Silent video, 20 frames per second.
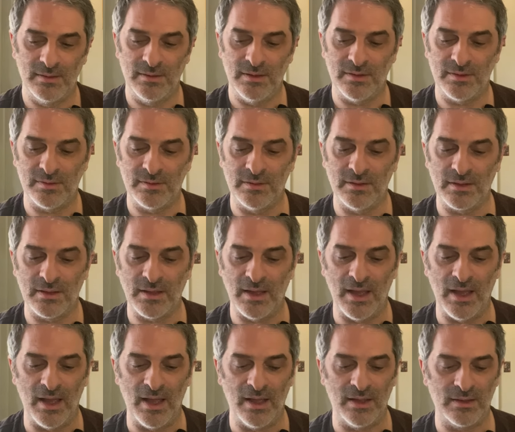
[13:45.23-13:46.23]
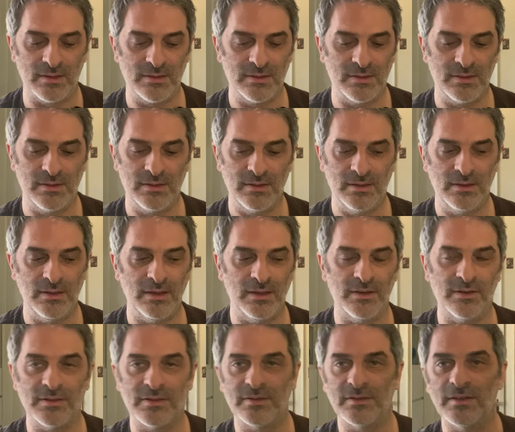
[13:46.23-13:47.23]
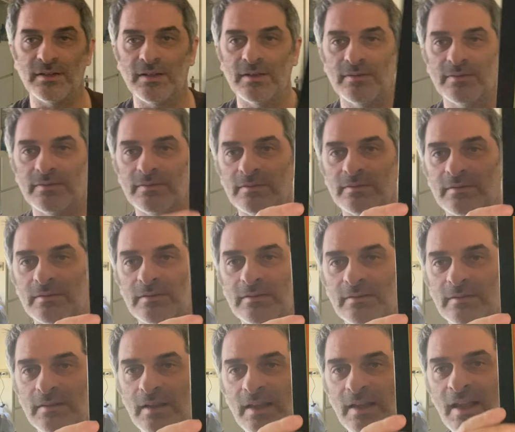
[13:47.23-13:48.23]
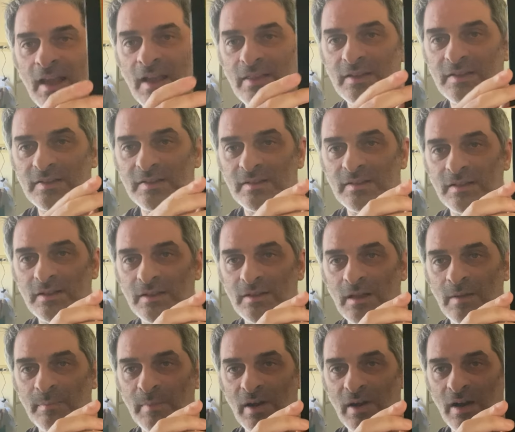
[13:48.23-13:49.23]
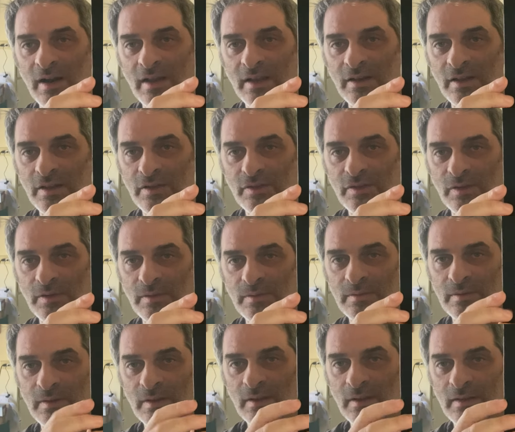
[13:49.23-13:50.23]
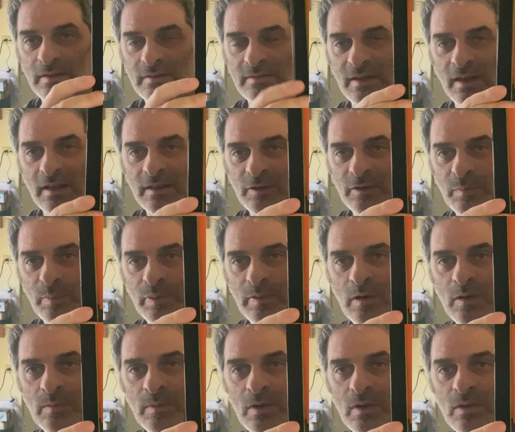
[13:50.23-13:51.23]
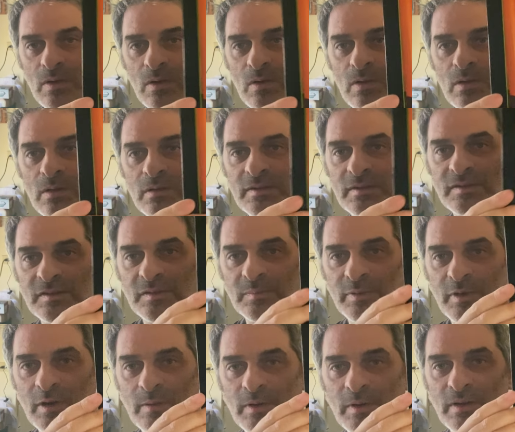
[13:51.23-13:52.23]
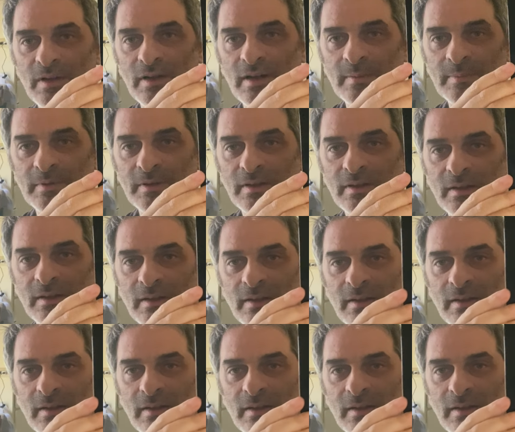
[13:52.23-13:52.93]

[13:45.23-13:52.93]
Let's look at the inner sleeve. Again, this is the American issue. Got a little promo hole. This is a promo copy.